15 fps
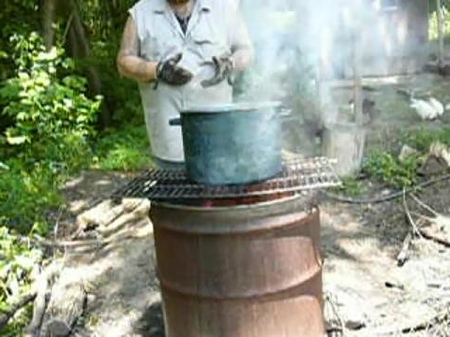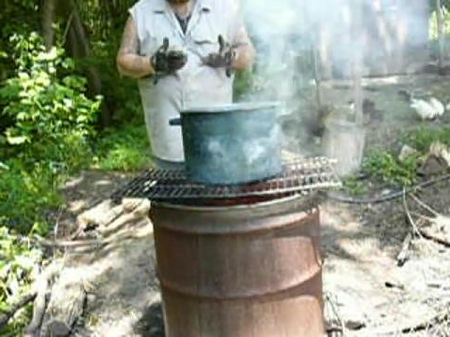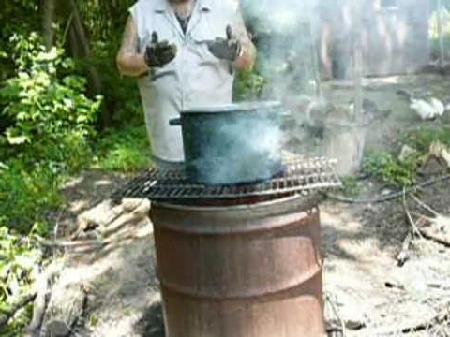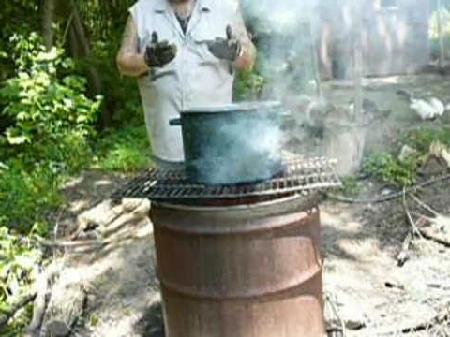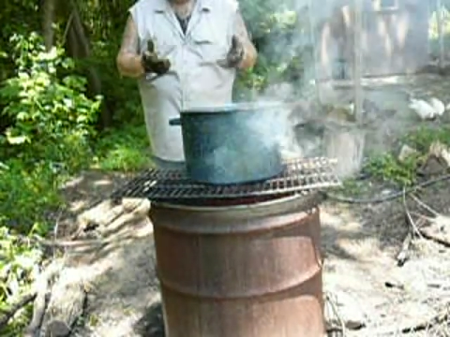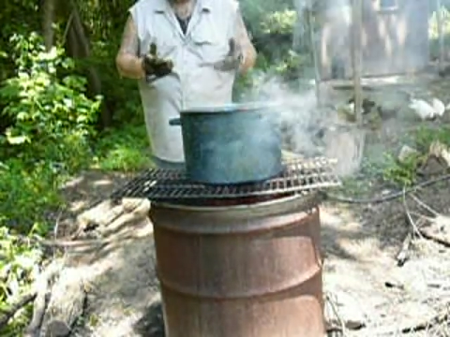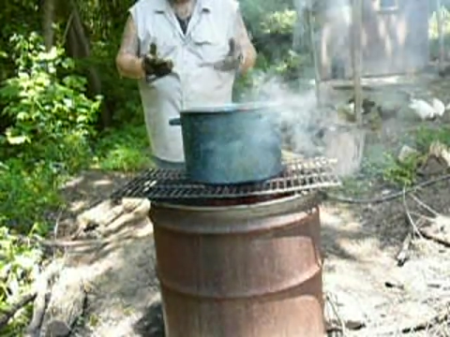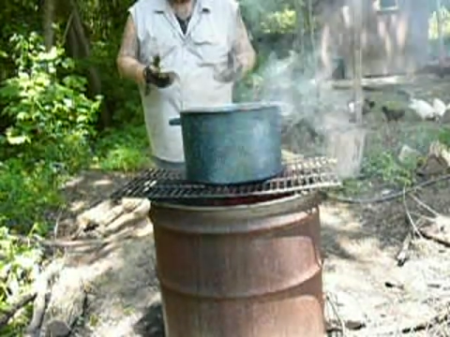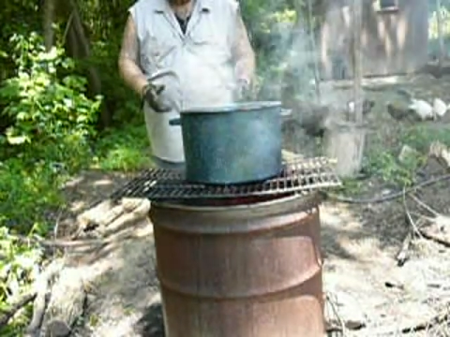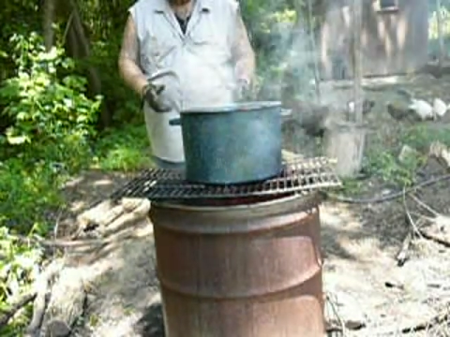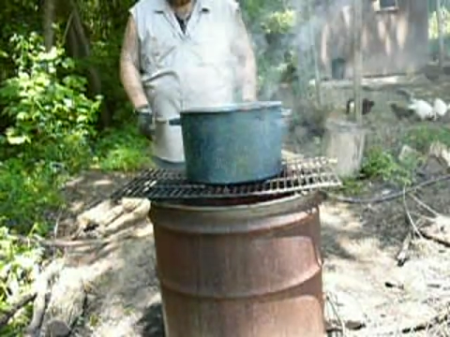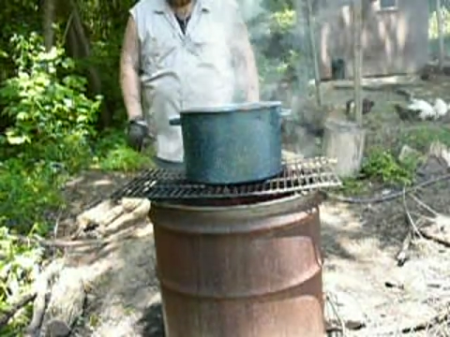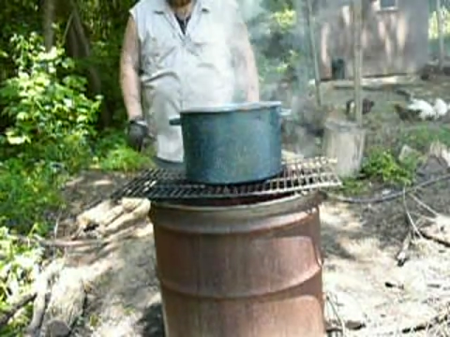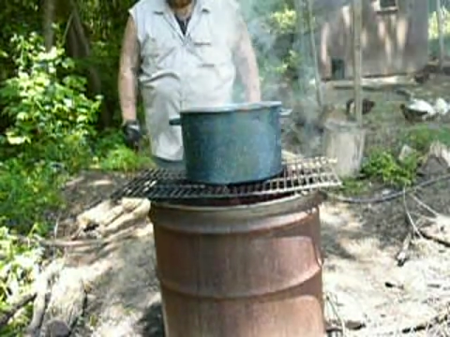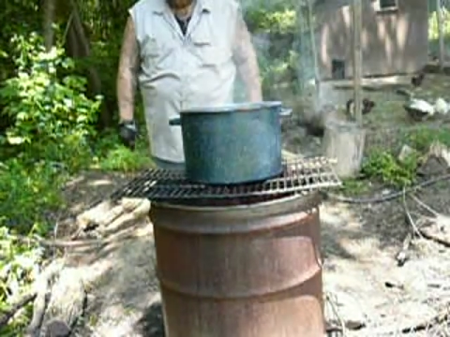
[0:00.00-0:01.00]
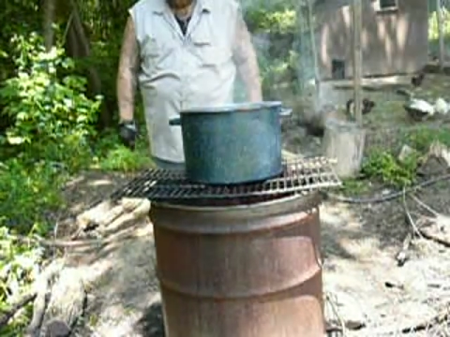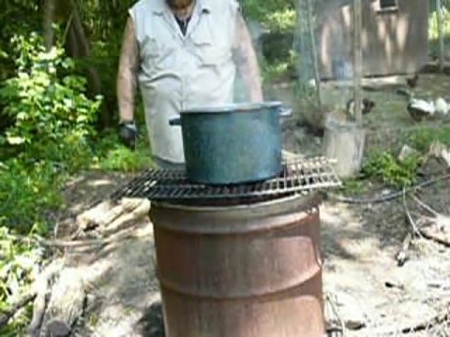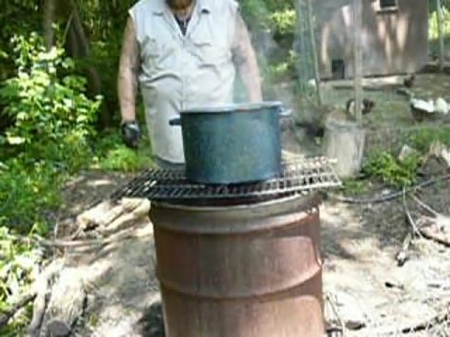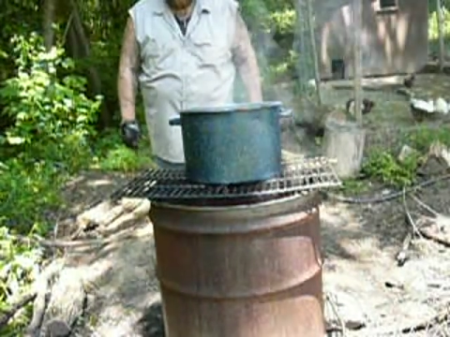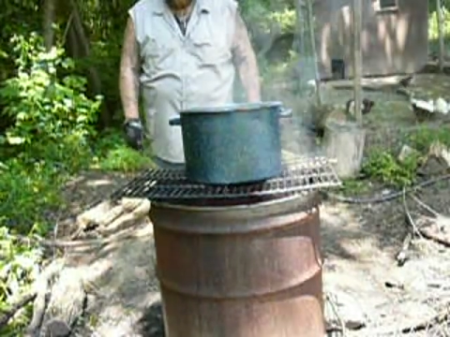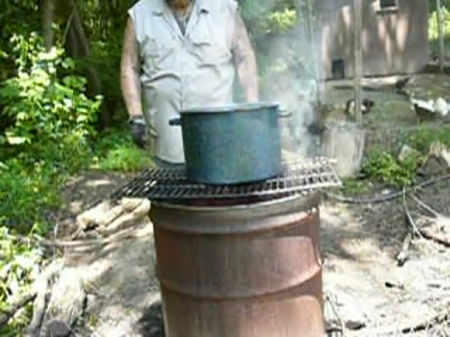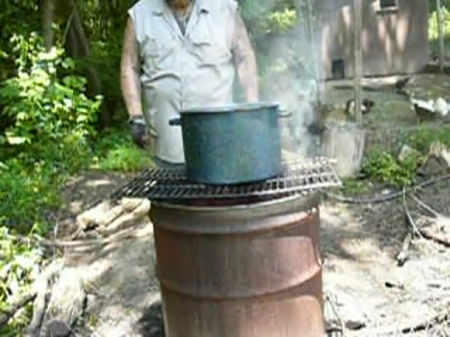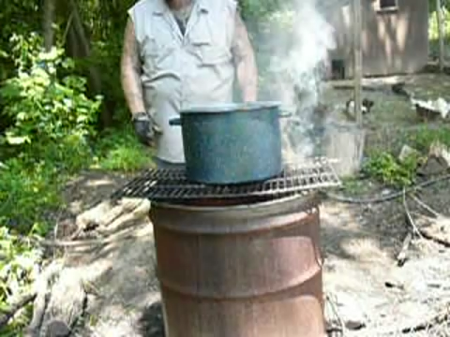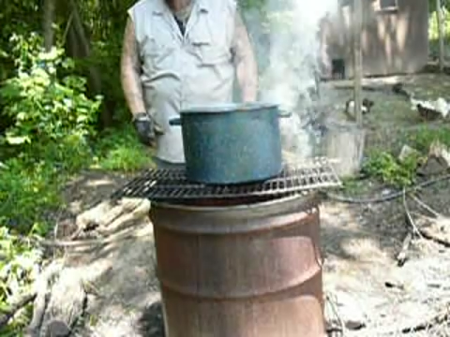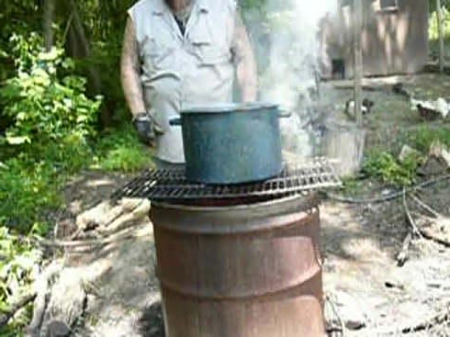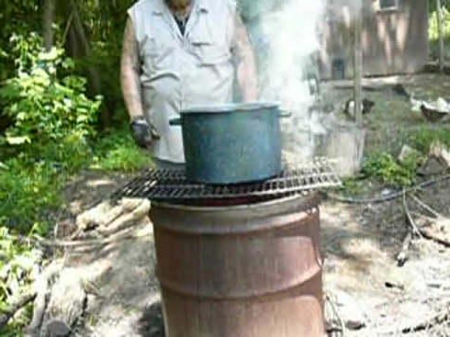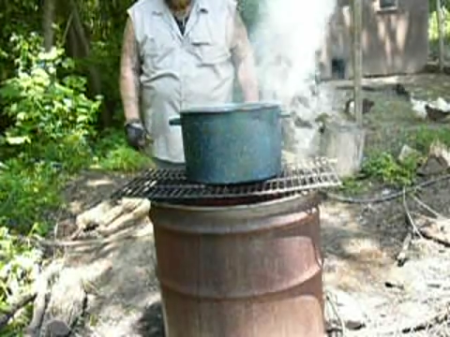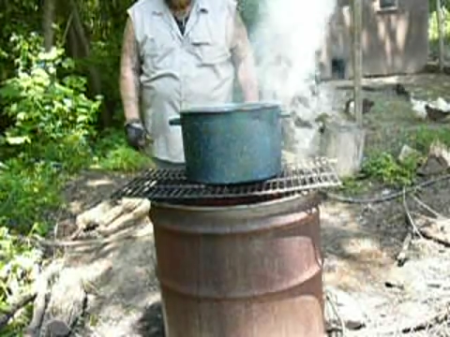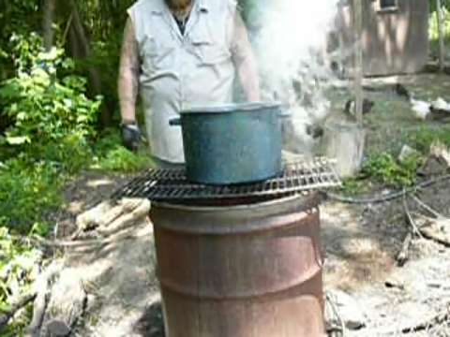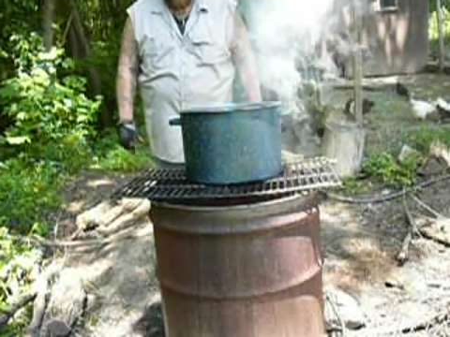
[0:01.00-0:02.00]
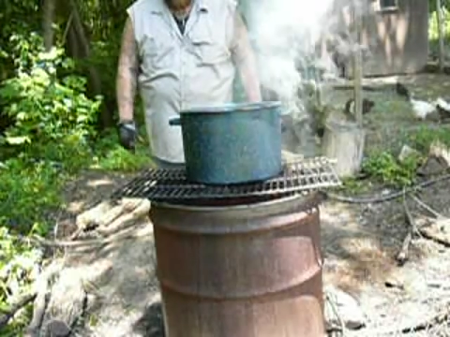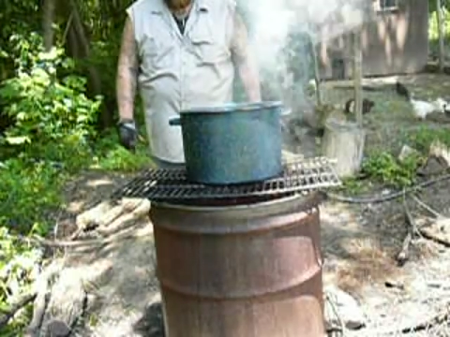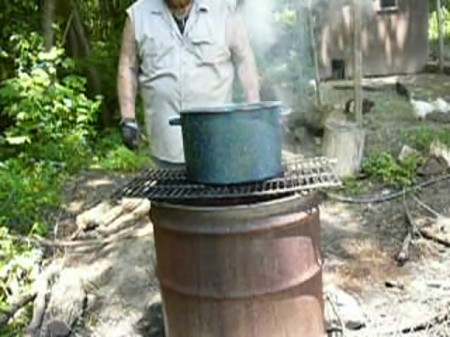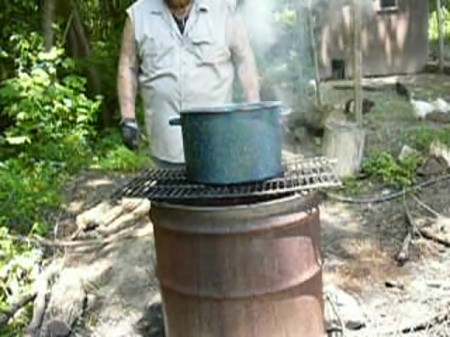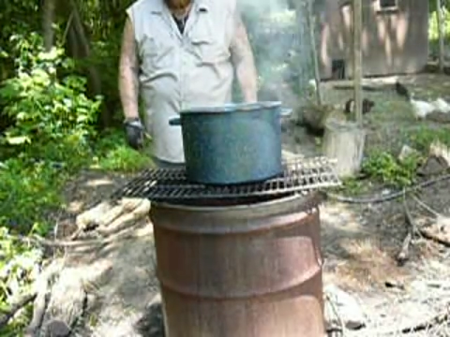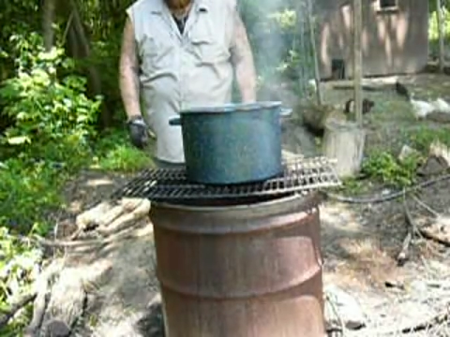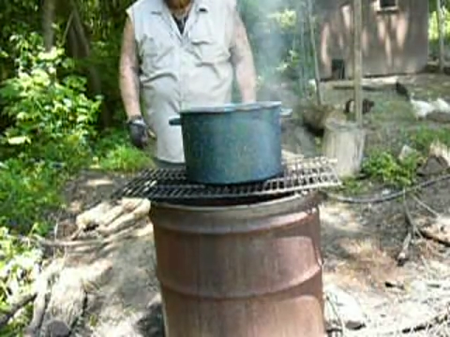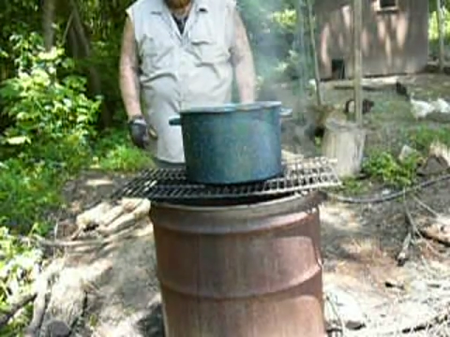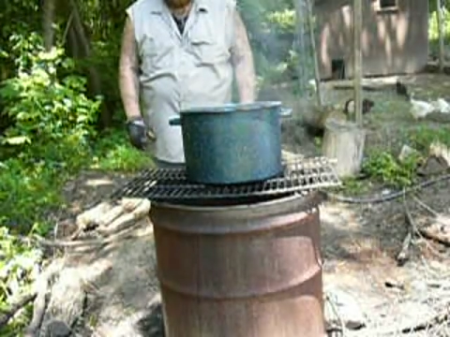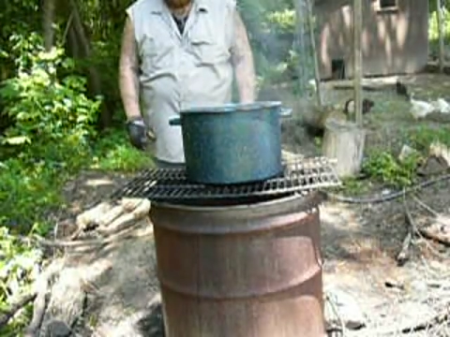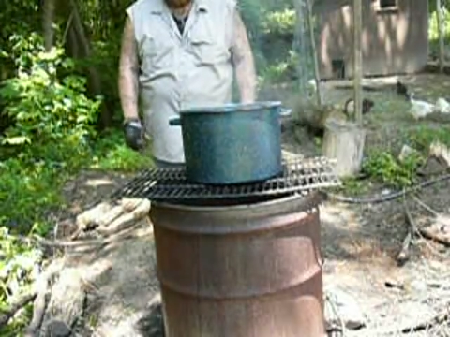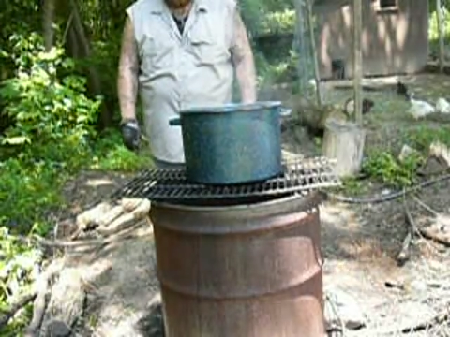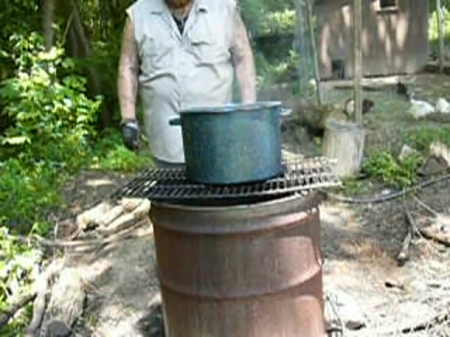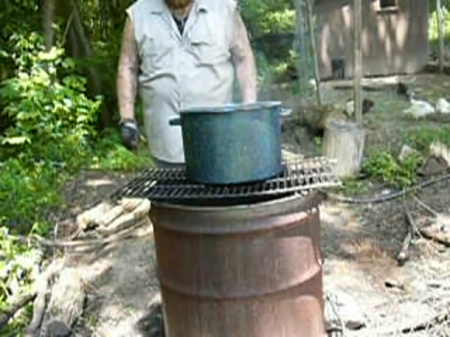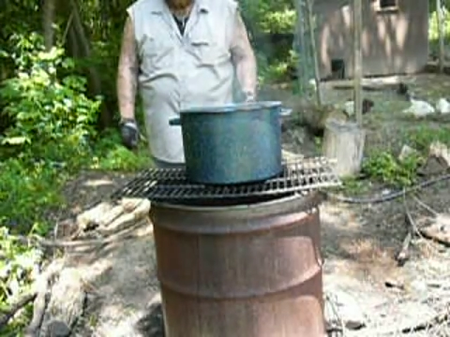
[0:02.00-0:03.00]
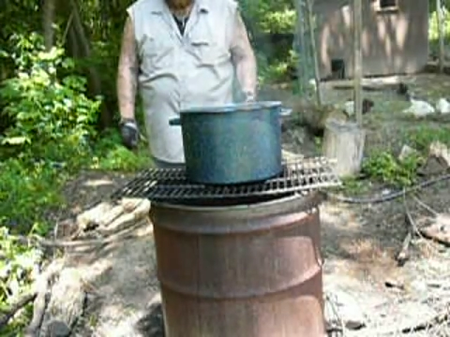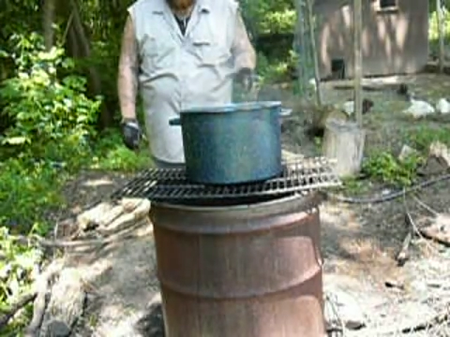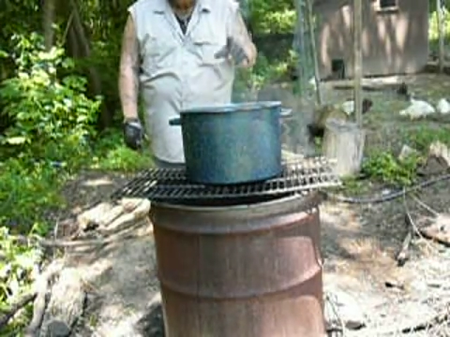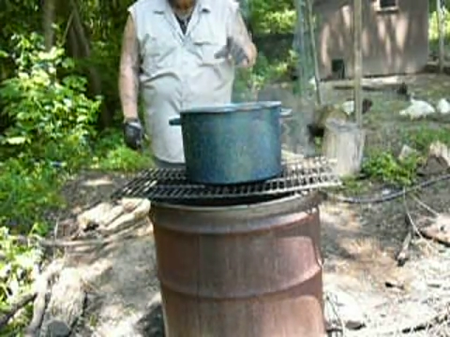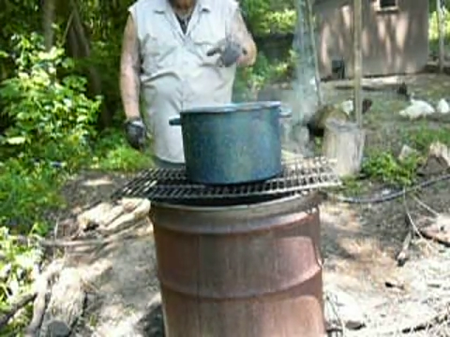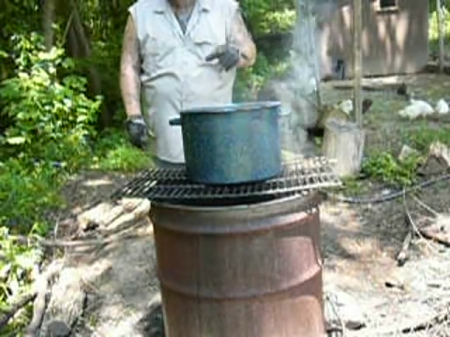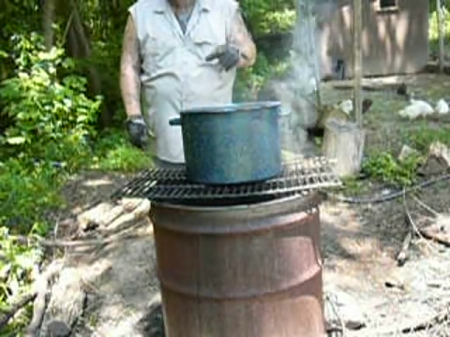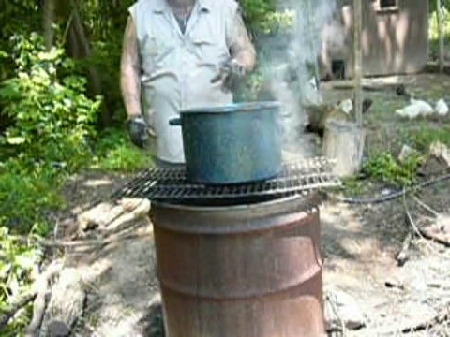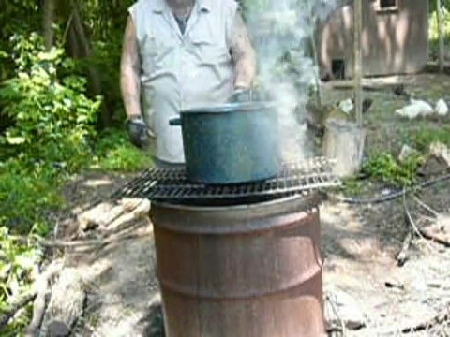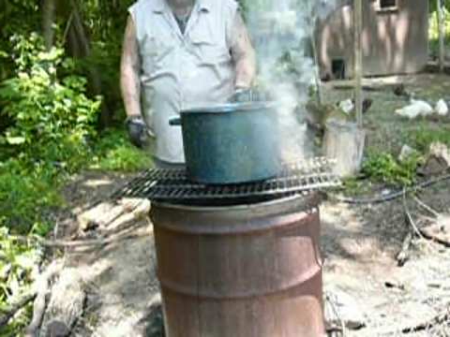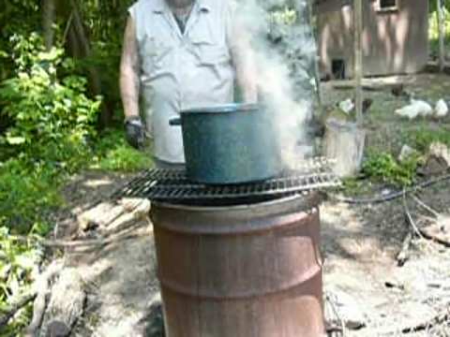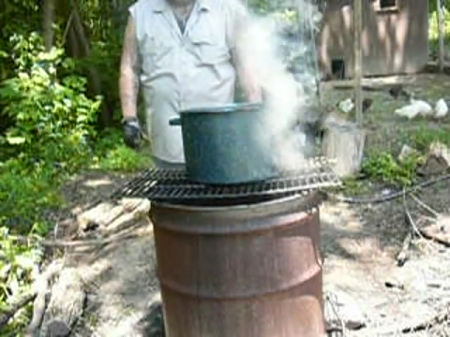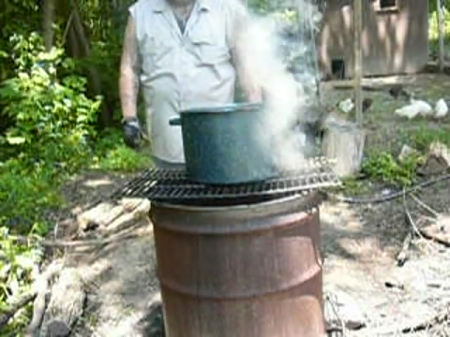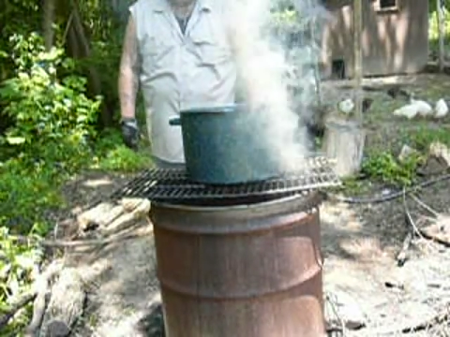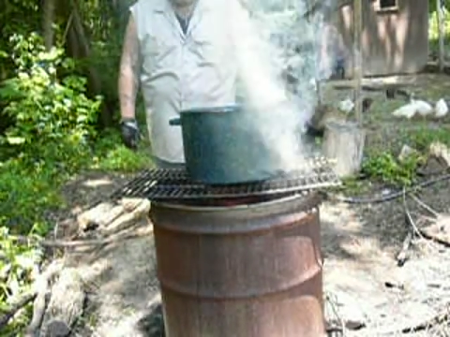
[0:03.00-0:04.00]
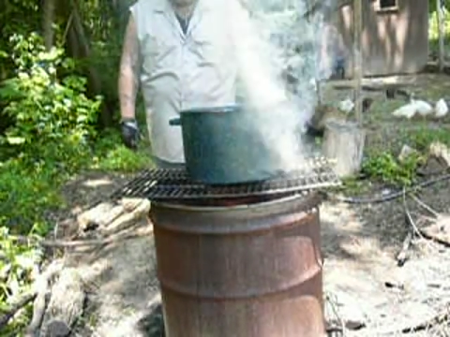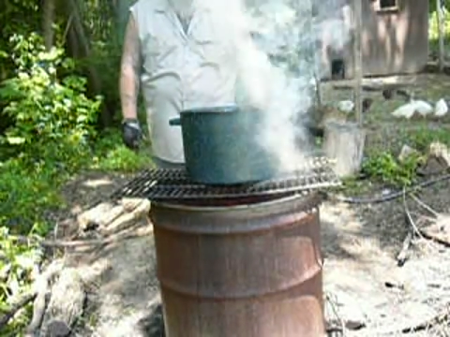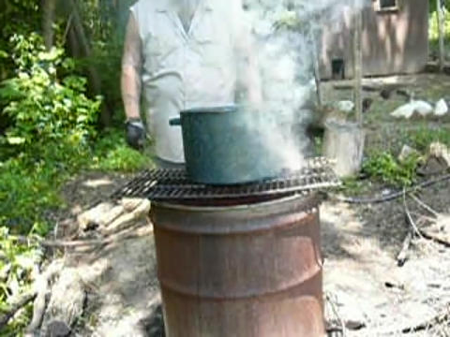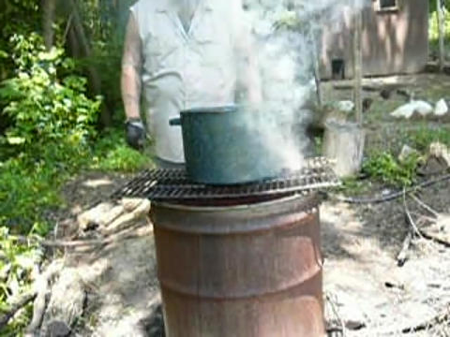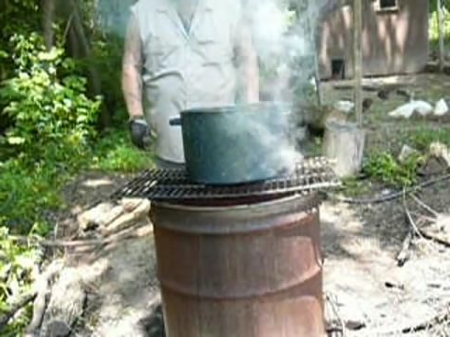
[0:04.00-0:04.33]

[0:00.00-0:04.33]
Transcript: Nobody's mouth can be seen.